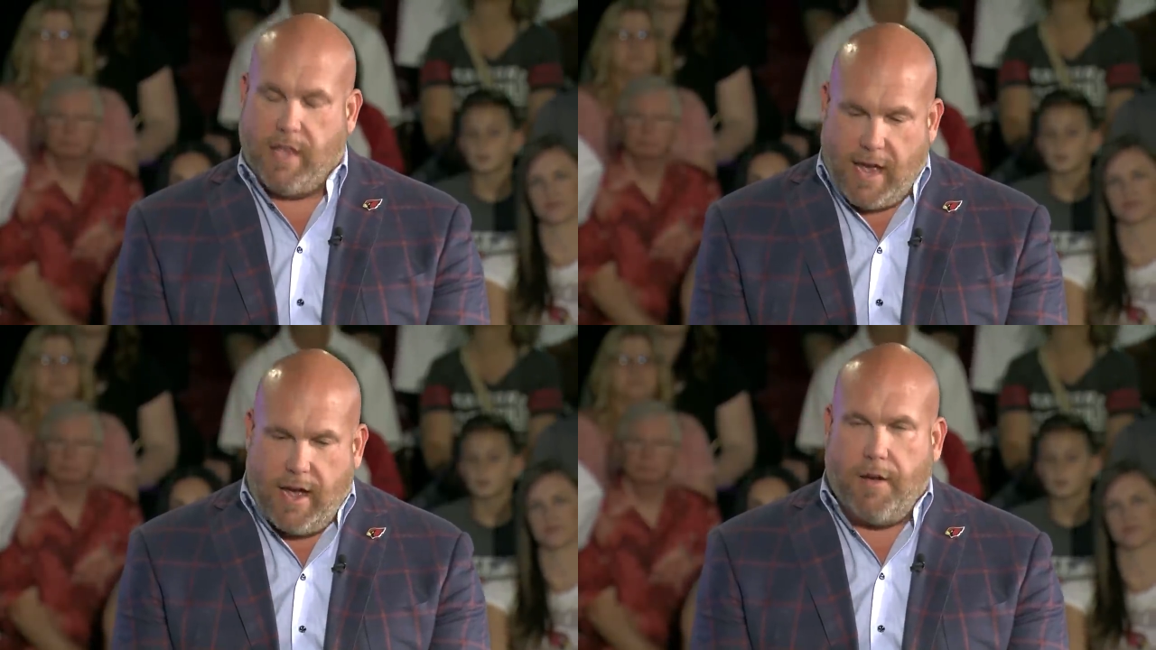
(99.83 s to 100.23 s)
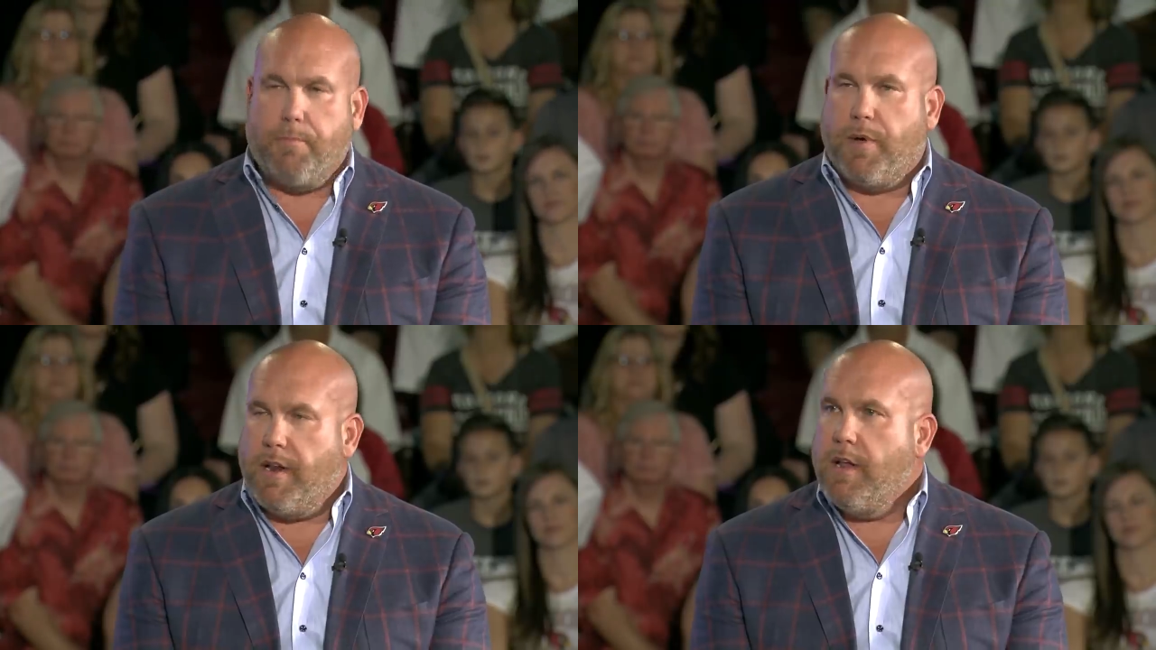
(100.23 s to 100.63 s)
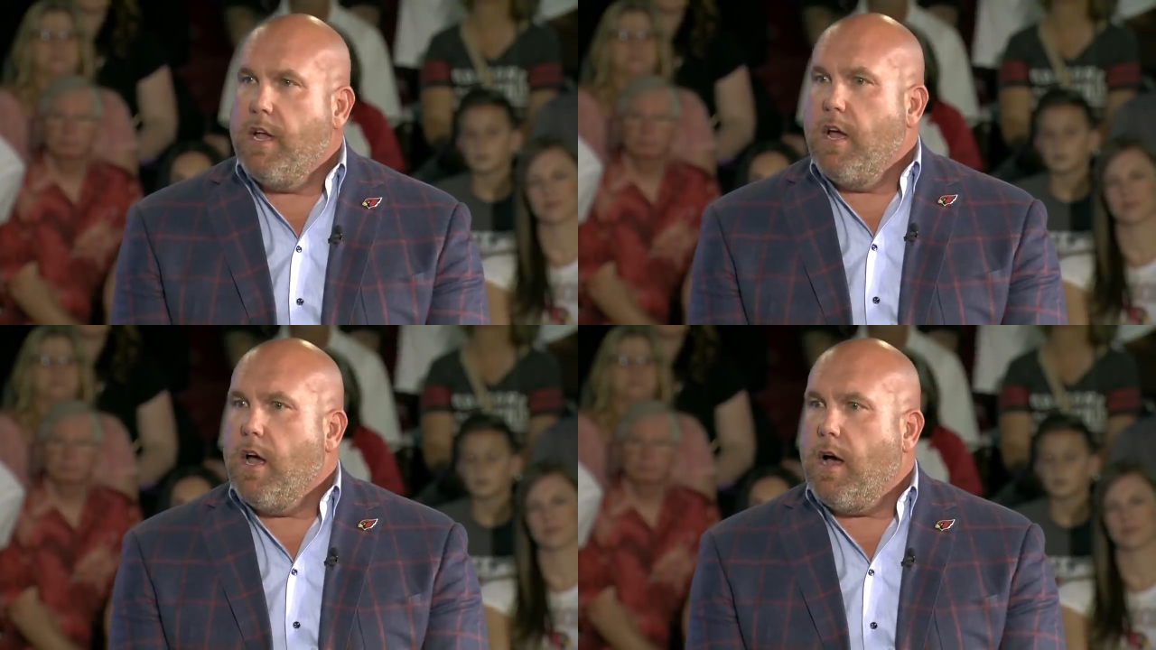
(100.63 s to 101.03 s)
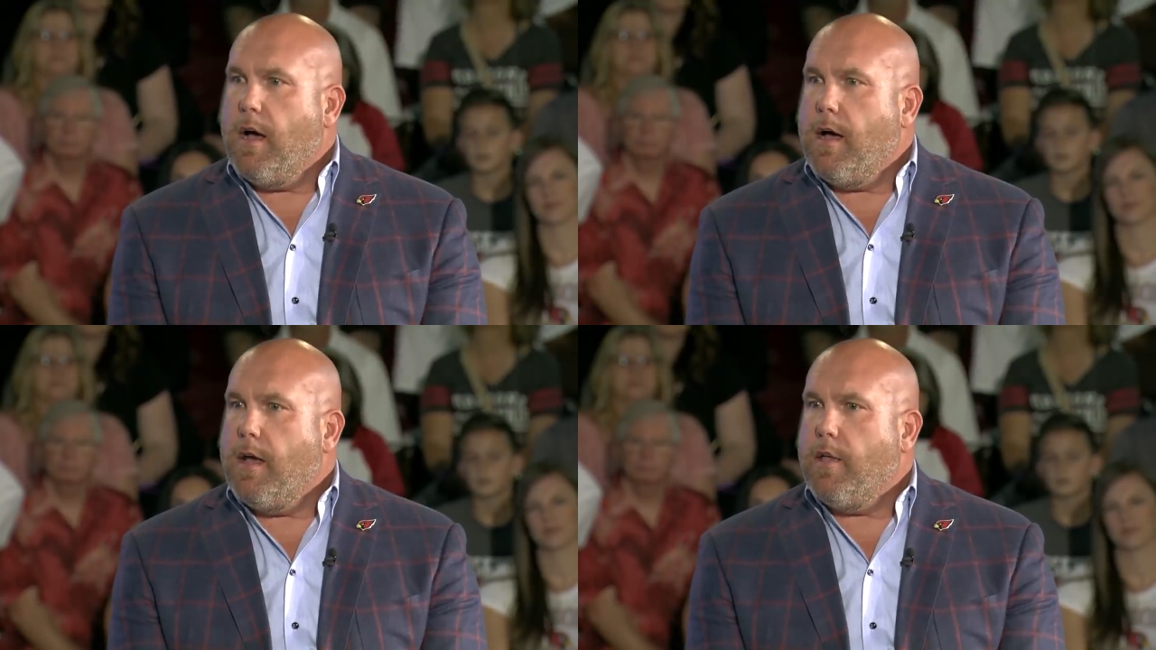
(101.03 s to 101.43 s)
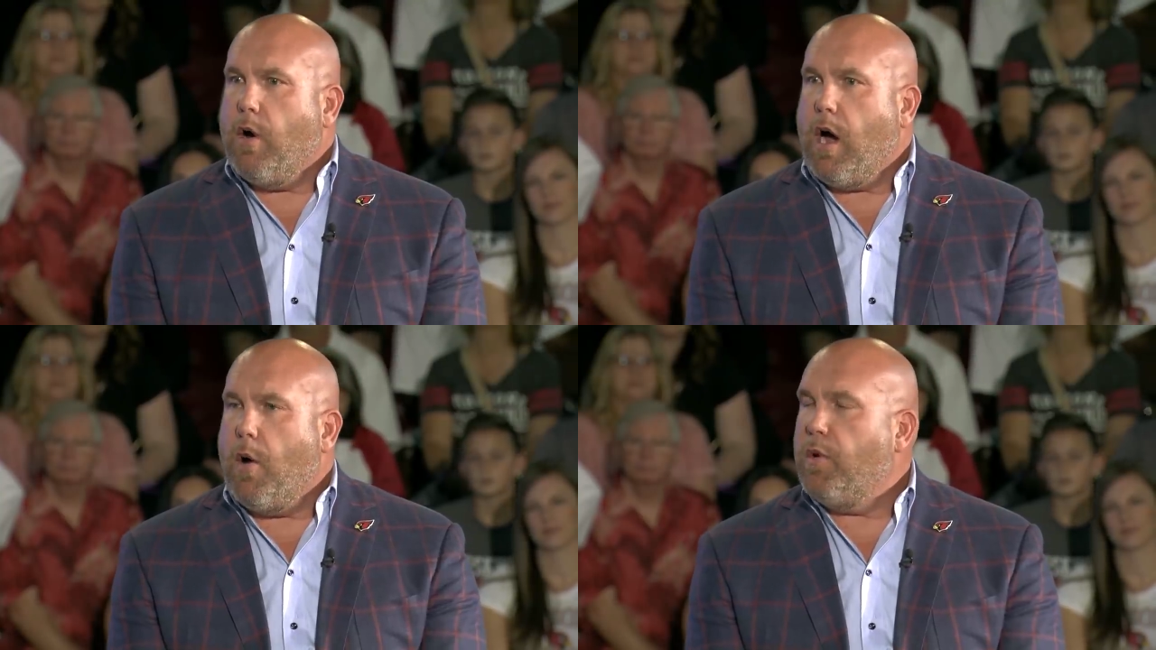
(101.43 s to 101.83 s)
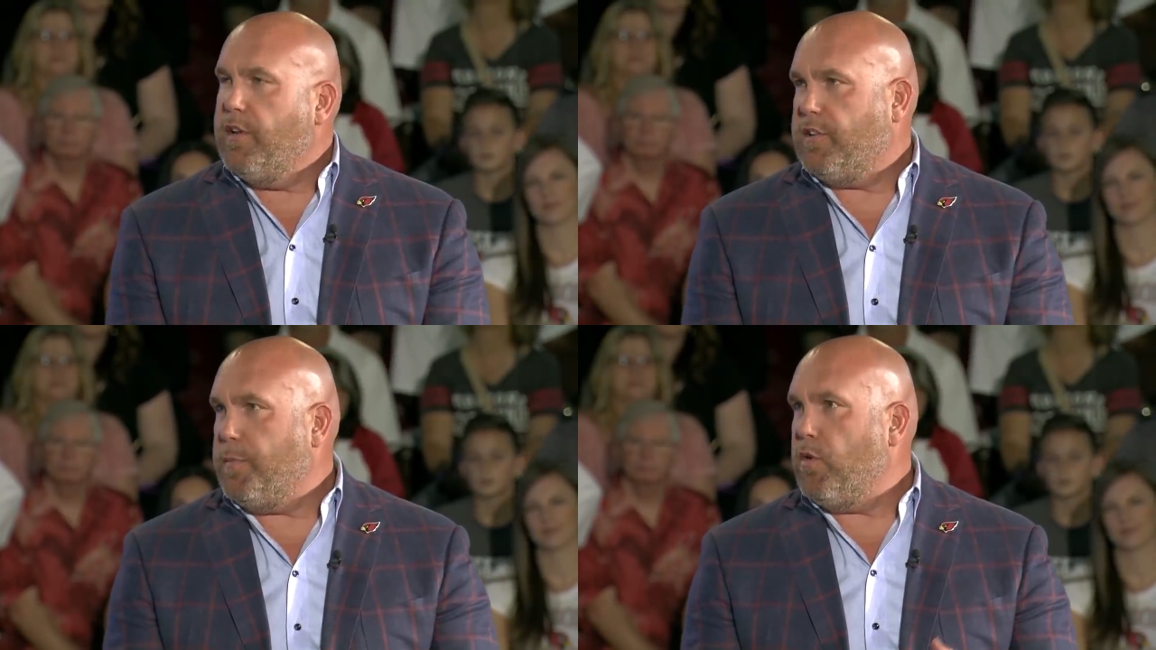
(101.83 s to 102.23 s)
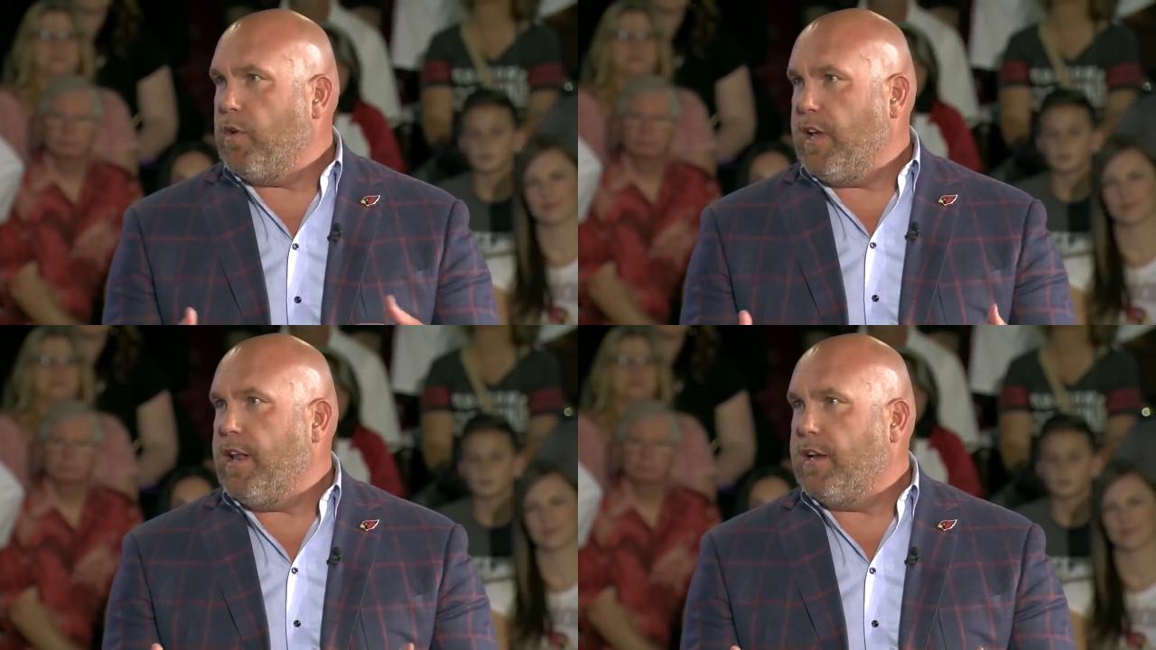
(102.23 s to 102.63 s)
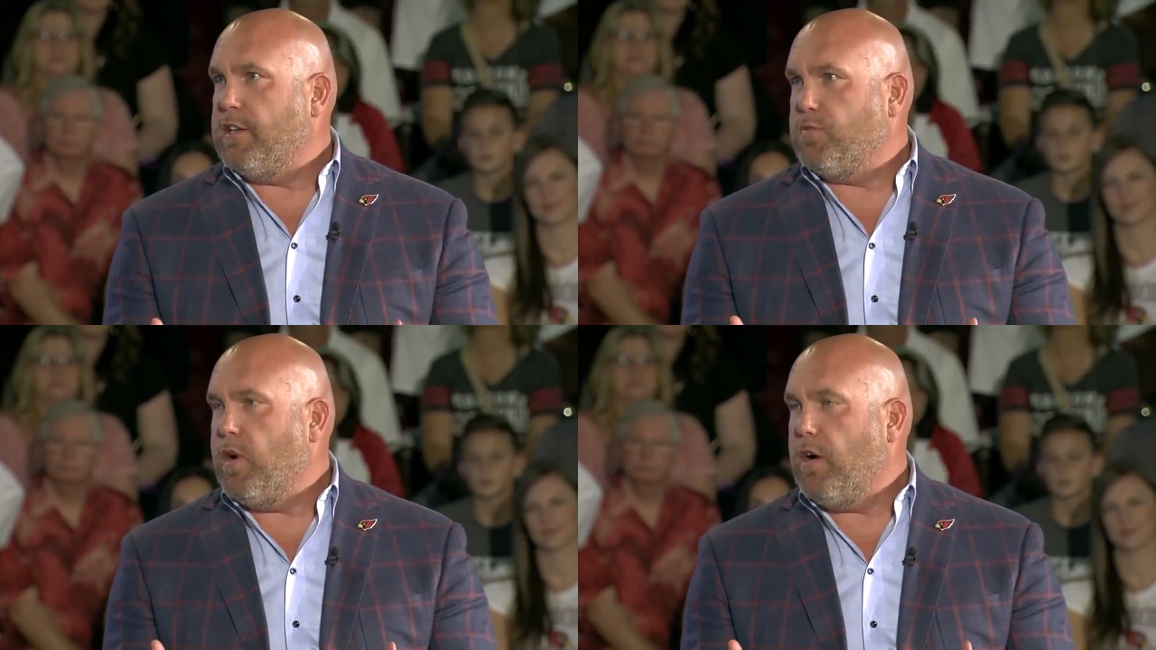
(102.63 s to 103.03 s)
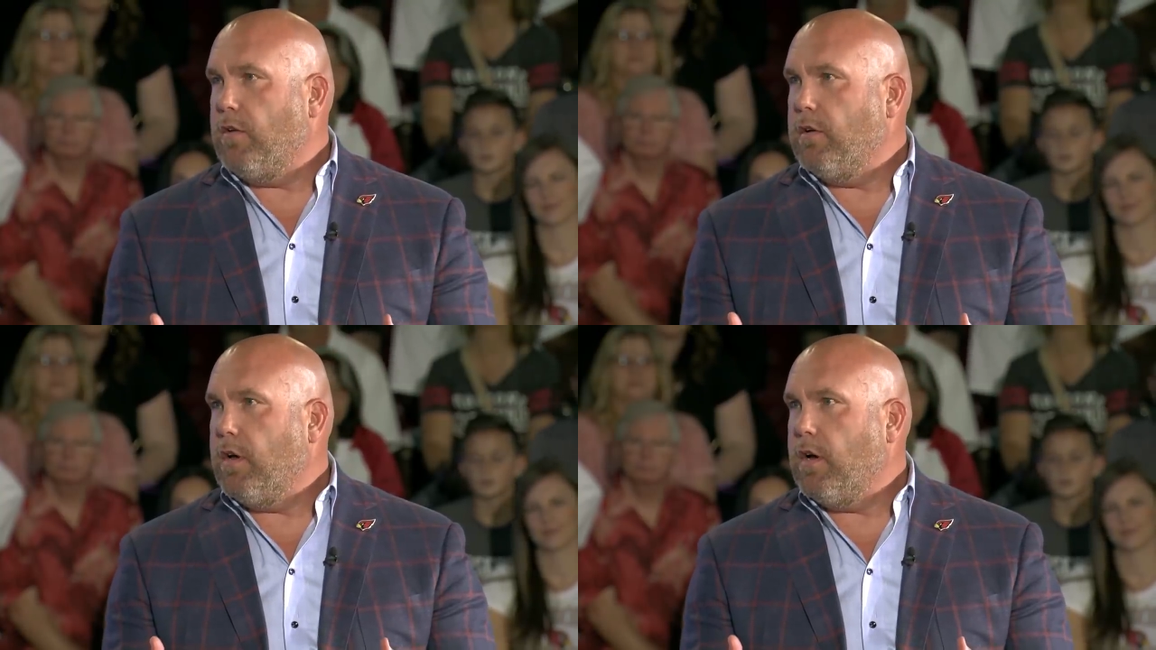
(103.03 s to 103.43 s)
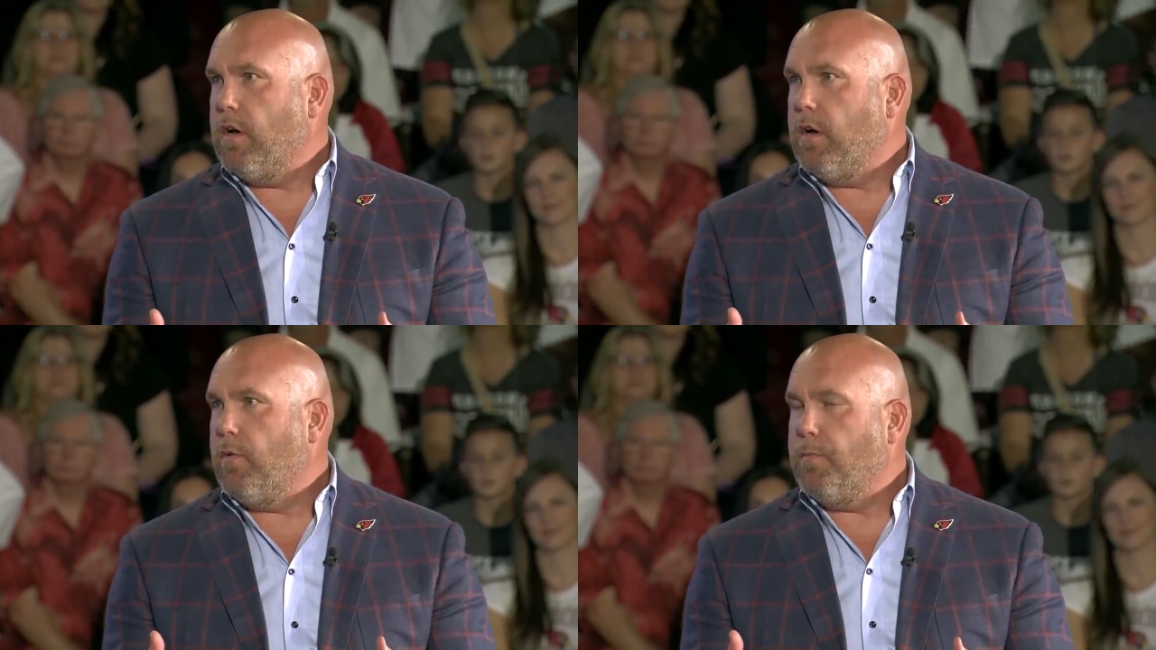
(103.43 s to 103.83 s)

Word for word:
Speaker 1: Yeah, but uh, I wanted it to be organic as well. Uh,